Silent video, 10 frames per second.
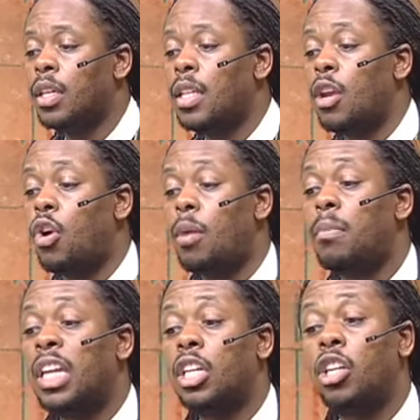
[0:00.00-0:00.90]
that all
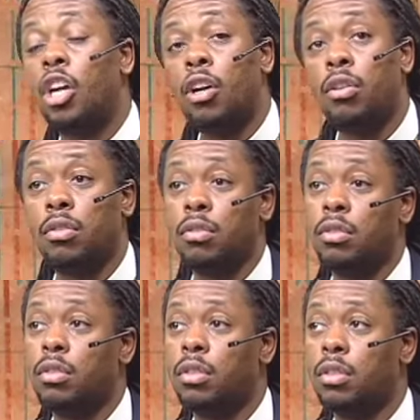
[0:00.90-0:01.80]
may learn.
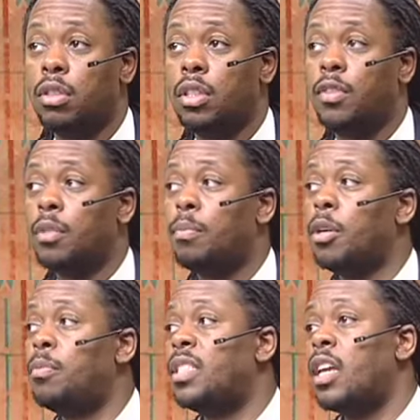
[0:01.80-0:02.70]
It's for the
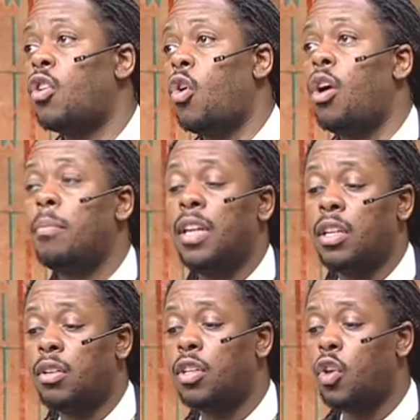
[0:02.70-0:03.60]
purpose that all may
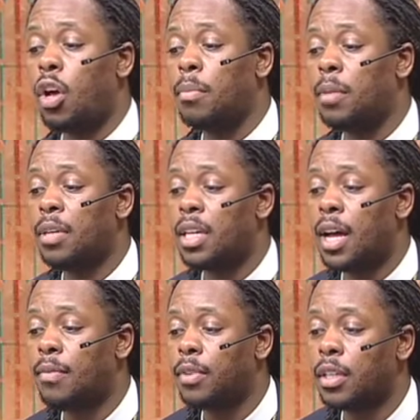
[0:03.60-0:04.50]
learn and all may be
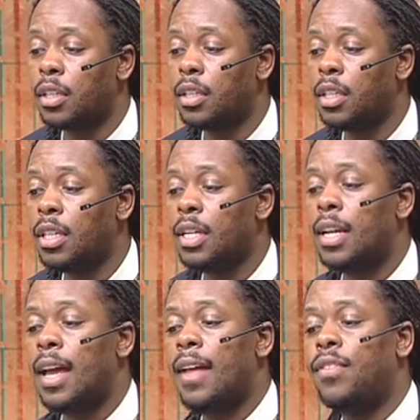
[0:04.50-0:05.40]
comforted.
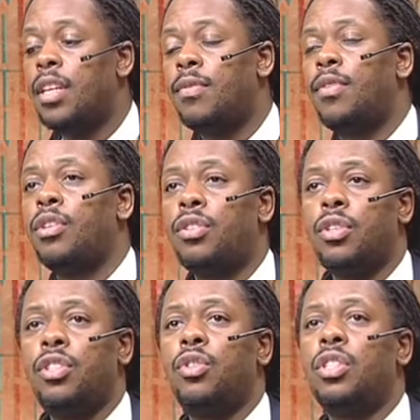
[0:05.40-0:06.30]
And then in verse
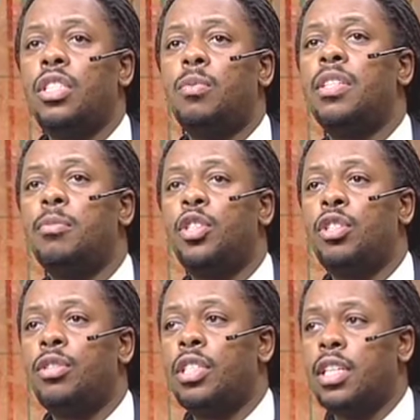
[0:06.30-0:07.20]
32, and this is where the
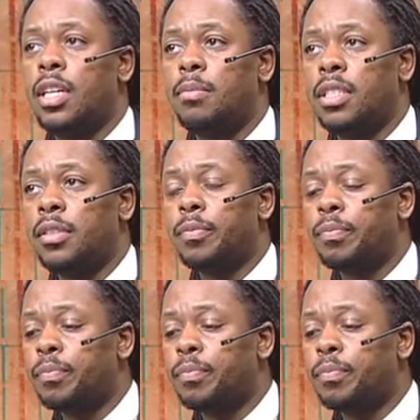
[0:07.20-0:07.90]
maturity comes in.